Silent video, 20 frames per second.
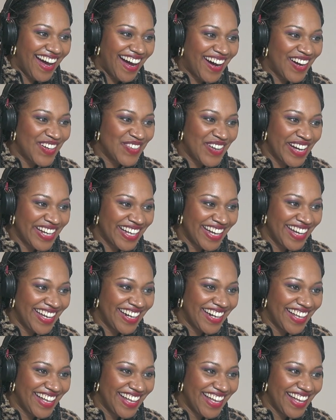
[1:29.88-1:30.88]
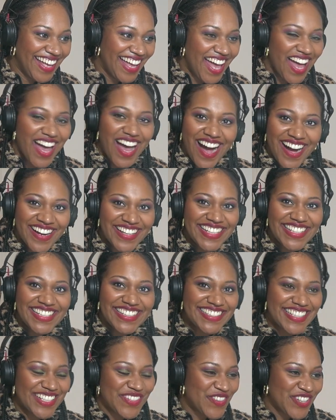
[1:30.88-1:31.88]
Oh my god, I'm gonna
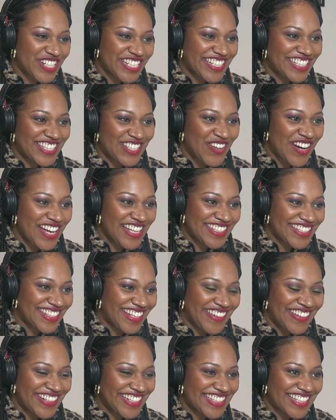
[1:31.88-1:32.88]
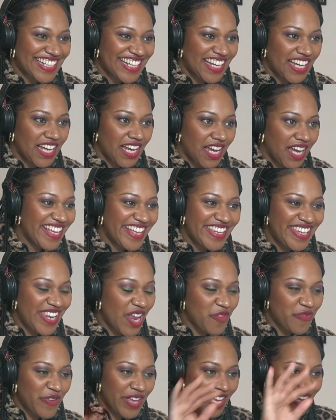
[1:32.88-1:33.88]
need to watch this twice, honestly.
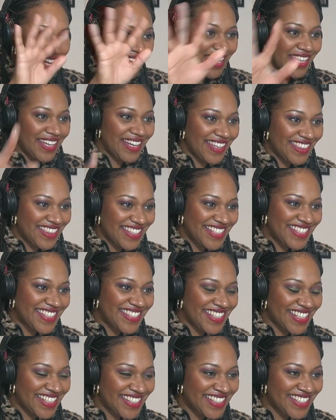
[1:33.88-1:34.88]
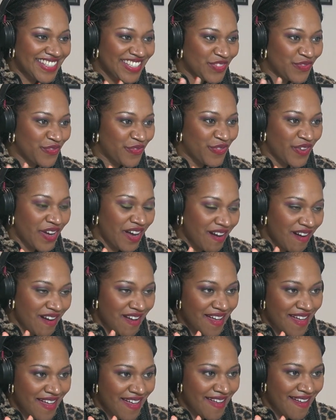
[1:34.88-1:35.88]
Loving the 60s
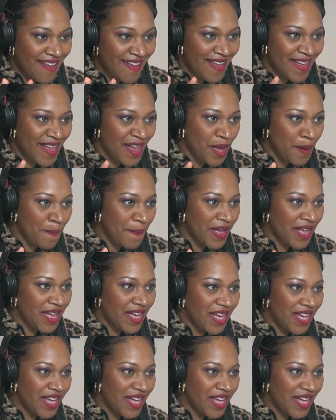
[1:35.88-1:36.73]
vibe.